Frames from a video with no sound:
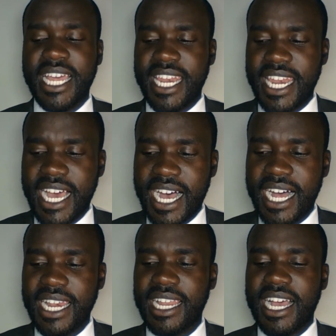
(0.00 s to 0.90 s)

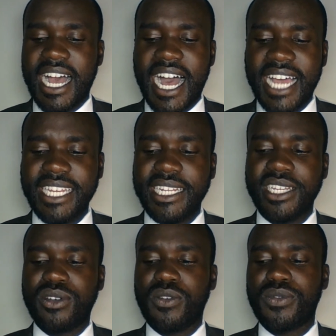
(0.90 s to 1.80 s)
null, and
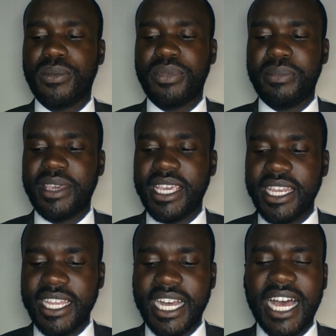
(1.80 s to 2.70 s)
illegal from the
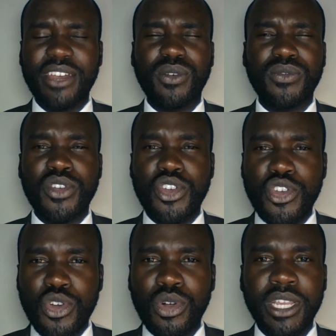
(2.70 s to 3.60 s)
beginning, and of
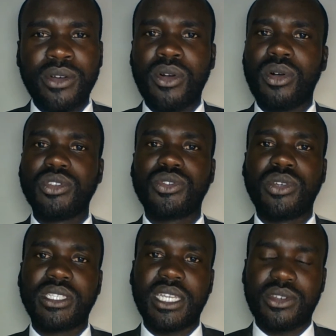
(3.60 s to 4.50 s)
no legal
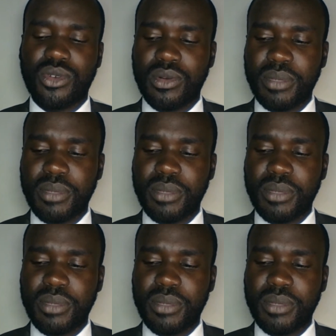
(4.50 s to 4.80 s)
consequence at all.